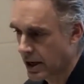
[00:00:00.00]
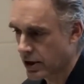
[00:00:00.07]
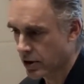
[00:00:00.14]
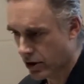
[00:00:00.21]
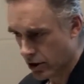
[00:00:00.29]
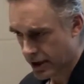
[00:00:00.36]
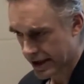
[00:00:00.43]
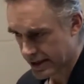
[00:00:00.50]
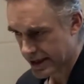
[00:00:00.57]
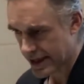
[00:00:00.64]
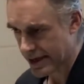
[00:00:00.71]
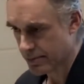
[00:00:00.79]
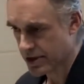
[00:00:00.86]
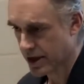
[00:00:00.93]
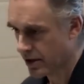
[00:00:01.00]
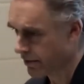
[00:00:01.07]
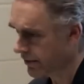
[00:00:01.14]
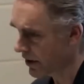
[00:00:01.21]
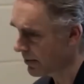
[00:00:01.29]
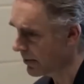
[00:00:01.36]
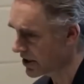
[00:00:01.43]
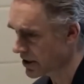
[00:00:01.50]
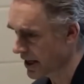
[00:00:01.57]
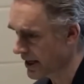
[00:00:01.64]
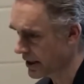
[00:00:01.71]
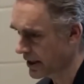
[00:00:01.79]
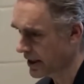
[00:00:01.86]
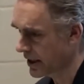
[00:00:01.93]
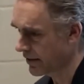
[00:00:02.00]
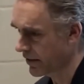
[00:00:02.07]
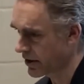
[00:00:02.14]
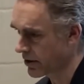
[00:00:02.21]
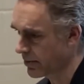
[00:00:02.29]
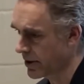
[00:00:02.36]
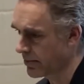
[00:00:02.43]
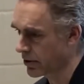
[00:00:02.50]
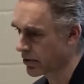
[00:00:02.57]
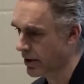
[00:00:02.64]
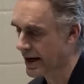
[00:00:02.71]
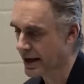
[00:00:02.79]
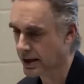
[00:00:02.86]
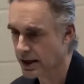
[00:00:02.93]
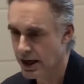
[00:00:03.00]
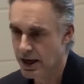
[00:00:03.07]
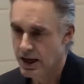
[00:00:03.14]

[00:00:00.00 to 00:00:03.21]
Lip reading: you're good in teams and you're very much likely to give other people credit.